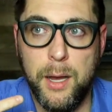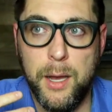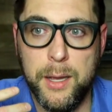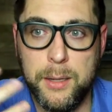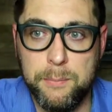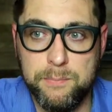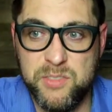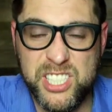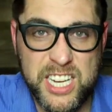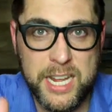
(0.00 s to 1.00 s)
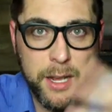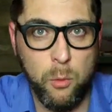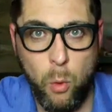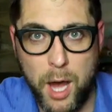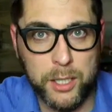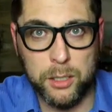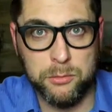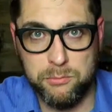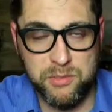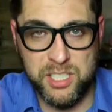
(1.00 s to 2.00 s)
a sea, a
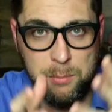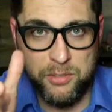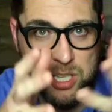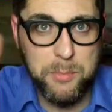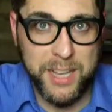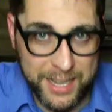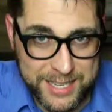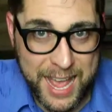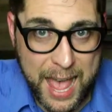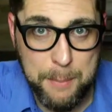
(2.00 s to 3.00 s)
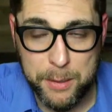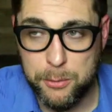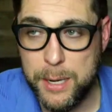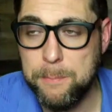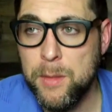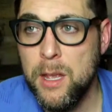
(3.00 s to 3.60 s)
water, some, something to happen, right?